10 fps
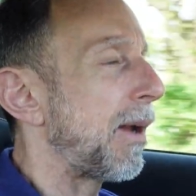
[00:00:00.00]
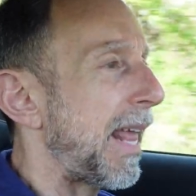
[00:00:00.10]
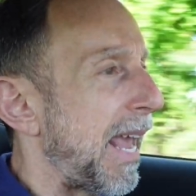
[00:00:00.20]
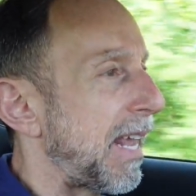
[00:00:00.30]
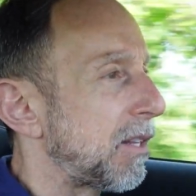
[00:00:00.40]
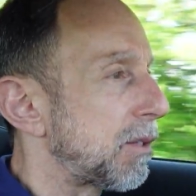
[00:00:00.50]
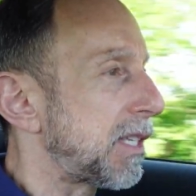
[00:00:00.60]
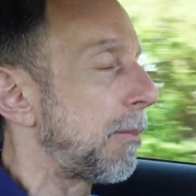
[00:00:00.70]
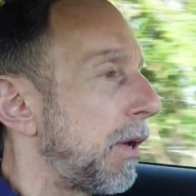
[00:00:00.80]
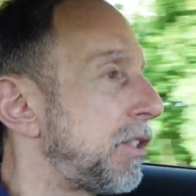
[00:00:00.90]
it handles,
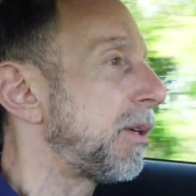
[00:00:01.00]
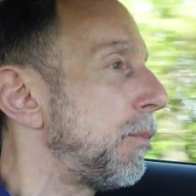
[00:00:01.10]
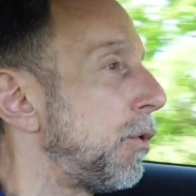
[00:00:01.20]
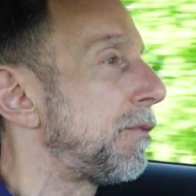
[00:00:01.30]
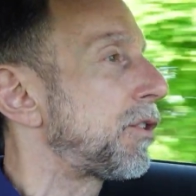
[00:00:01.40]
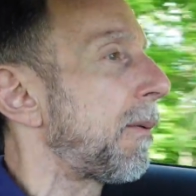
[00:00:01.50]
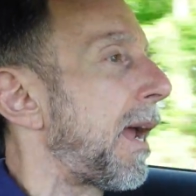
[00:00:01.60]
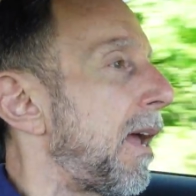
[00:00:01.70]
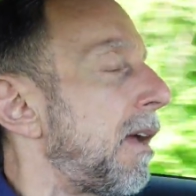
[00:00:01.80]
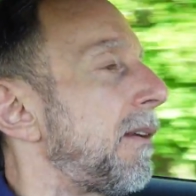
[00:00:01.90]
how much it moves
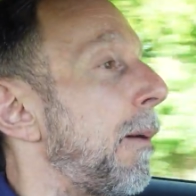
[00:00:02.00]
around,